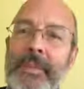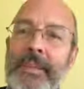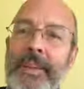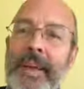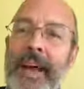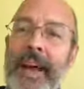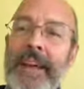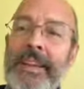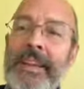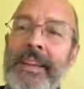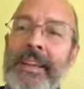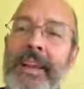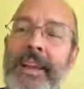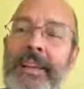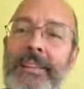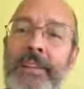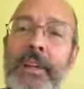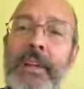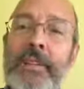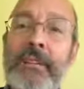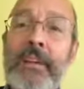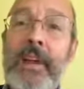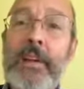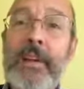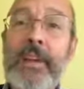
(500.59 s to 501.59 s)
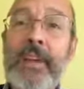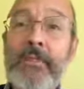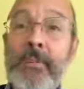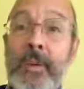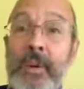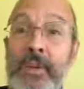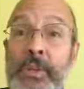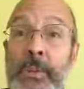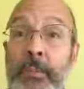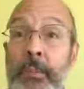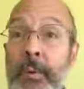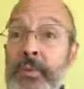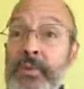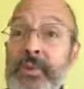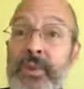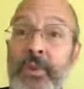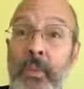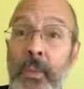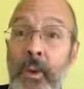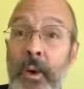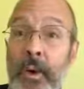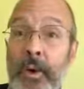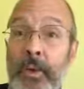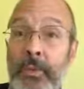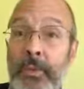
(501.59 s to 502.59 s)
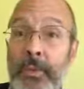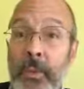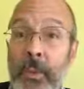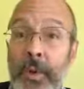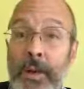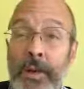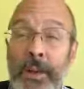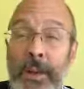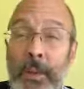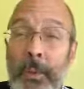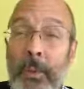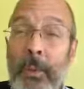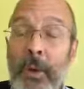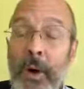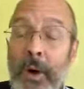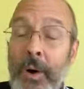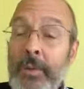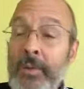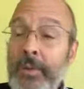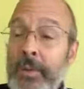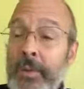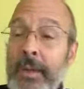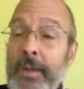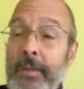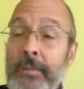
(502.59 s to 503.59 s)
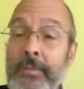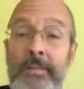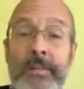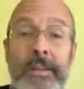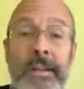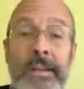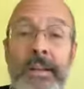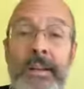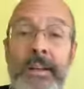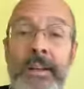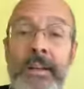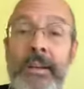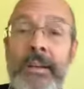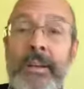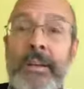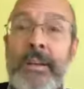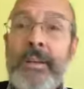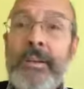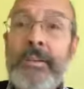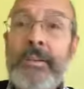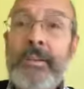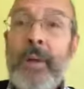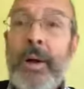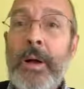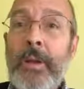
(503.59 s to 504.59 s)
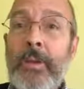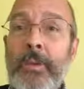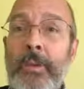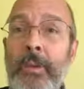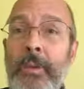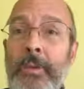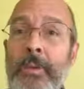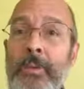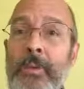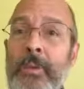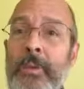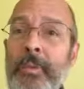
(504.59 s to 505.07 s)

How did he live? If we're supposed to walk the way he walked, then, well,